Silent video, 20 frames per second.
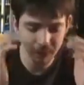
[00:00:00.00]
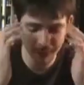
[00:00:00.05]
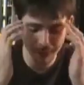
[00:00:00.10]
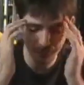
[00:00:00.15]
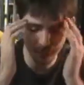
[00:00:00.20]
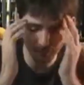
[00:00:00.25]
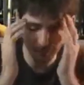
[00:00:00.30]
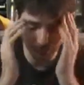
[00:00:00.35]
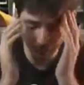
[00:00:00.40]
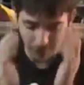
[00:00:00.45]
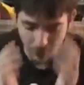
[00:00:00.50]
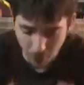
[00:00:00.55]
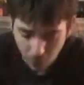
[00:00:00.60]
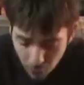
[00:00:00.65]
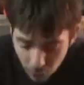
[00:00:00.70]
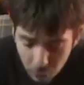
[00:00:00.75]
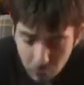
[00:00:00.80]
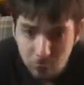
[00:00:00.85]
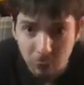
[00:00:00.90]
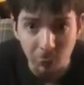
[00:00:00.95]
The,
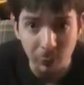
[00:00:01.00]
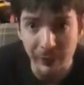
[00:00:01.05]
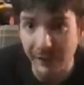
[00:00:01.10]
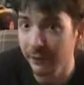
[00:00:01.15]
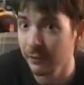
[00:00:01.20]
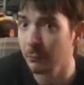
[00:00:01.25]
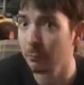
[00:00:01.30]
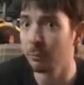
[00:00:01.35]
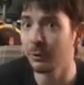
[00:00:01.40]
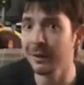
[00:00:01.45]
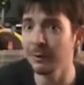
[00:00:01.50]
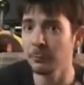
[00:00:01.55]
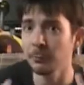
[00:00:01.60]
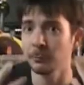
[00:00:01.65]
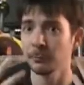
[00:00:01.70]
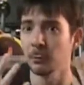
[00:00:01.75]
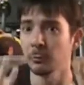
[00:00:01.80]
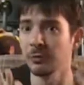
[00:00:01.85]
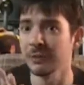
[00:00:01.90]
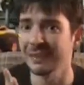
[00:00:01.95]
all three of the prequel
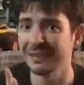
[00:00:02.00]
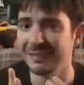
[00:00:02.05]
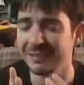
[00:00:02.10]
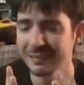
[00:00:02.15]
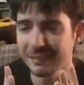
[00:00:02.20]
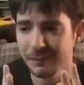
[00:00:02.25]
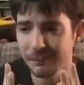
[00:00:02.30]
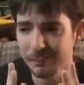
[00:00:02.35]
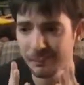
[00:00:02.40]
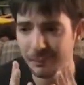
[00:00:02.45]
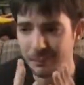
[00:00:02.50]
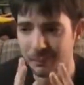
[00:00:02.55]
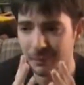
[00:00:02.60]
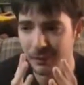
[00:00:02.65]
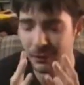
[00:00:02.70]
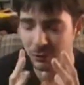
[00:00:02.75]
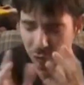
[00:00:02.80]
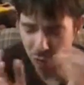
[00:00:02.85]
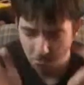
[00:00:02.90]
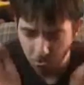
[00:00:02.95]
movies,
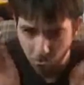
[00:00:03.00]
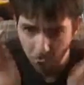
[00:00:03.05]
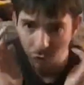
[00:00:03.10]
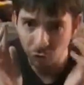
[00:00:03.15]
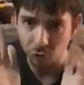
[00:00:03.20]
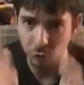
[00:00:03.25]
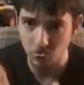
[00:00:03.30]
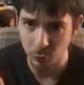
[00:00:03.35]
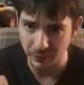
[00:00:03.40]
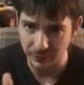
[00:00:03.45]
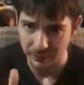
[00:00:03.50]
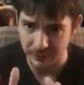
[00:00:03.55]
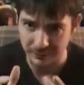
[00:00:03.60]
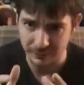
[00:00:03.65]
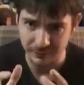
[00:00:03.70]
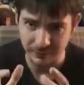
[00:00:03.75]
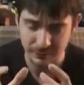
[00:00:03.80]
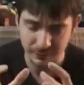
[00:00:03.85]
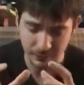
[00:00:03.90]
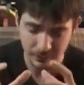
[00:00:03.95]
George
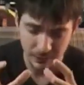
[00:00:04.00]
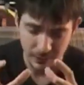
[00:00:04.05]
Lucas